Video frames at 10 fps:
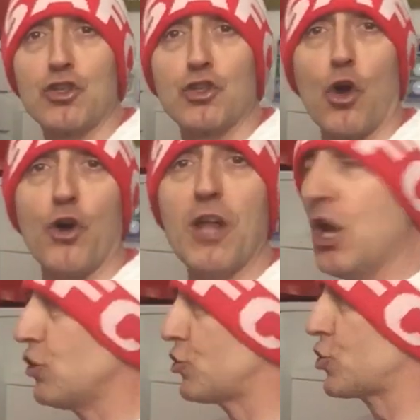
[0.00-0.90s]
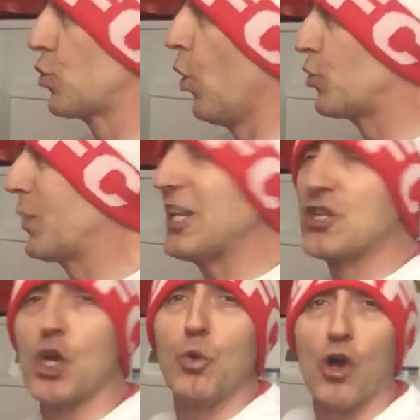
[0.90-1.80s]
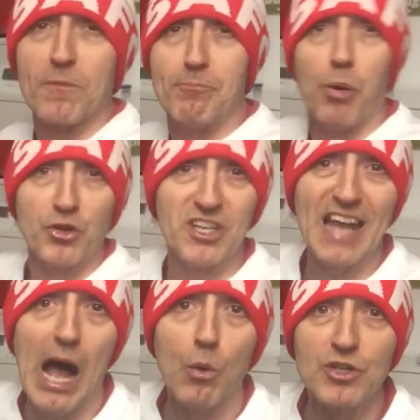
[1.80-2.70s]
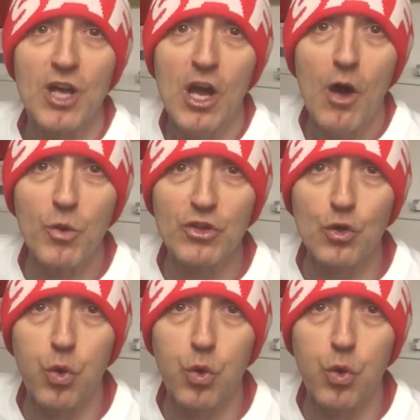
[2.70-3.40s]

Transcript: squad. Squad, we do not pussy out with